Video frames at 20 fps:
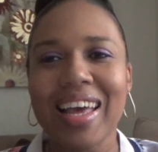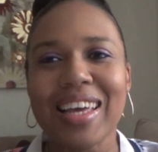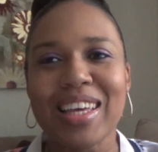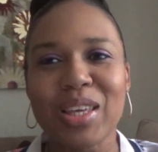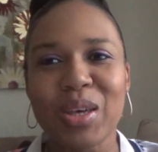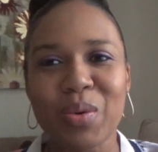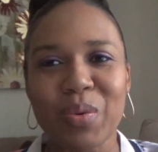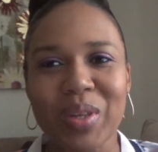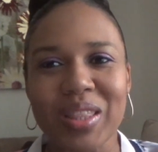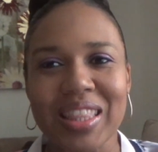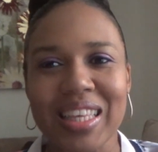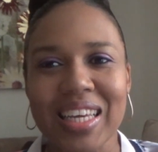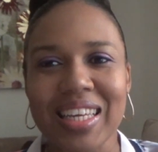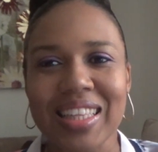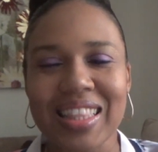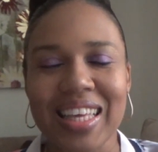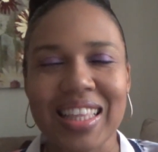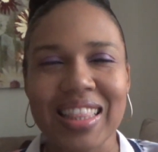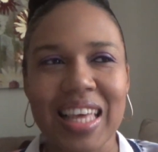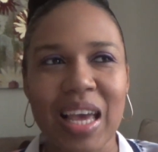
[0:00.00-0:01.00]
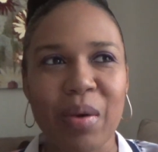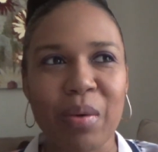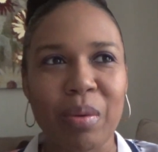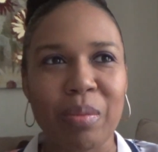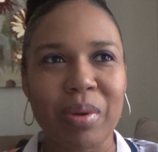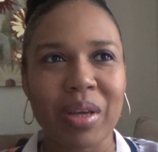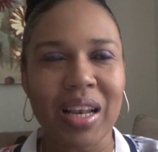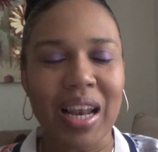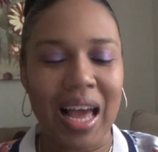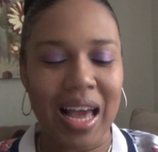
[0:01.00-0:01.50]
You would think that they would
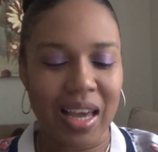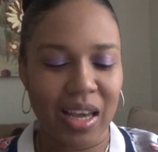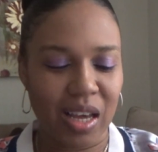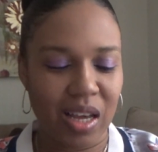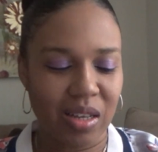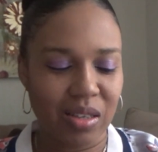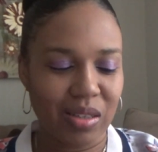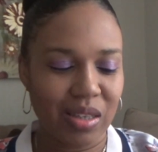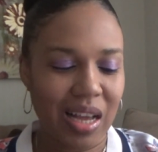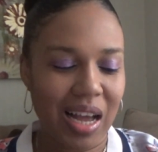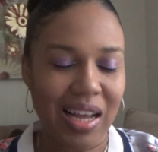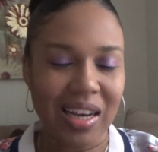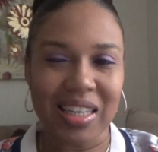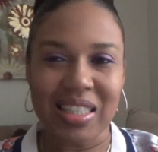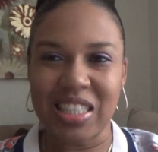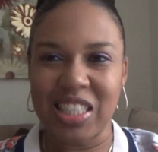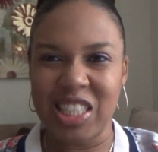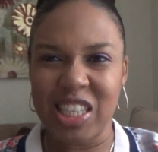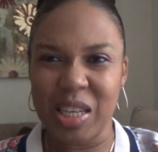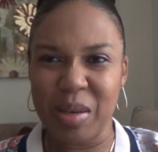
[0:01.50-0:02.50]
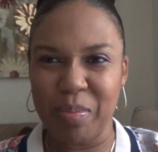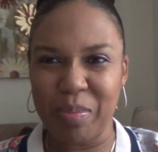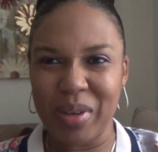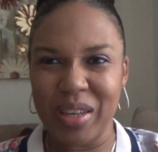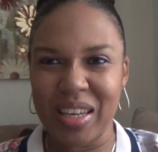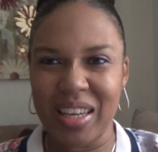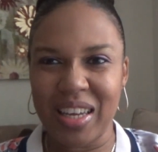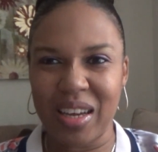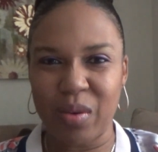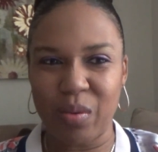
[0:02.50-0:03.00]
be like kind of
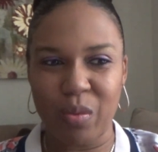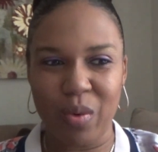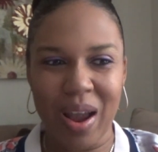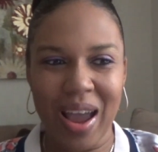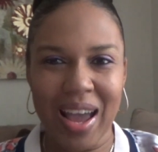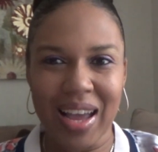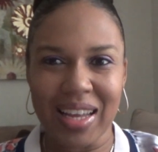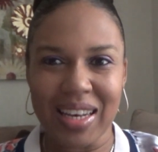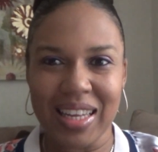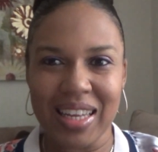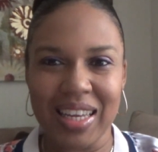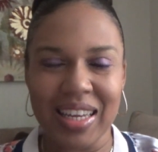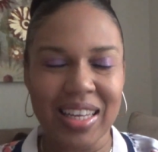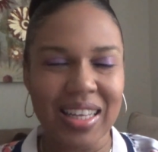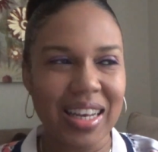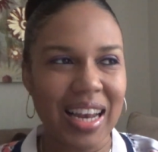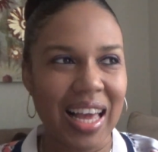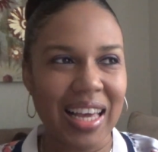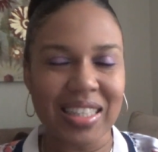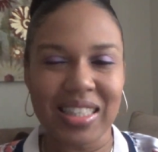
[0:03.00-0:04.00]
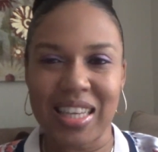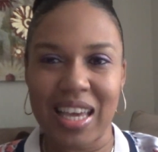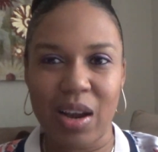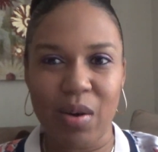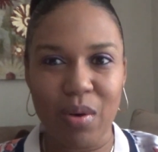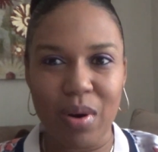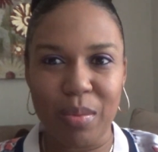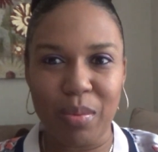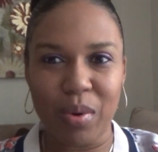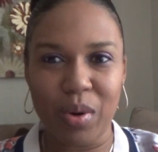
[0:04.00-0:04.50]
cheapy and raggedy, like
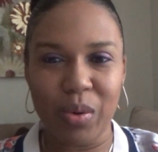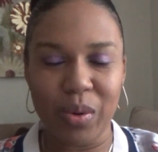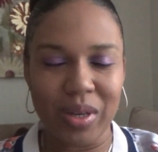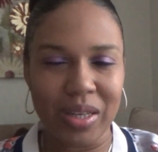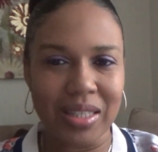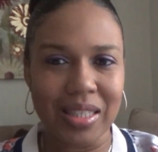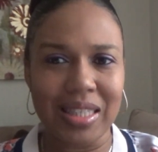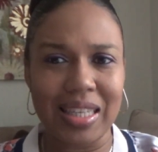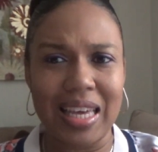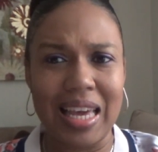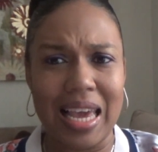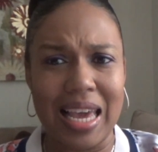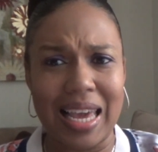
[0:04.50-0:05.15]
tear up real easy.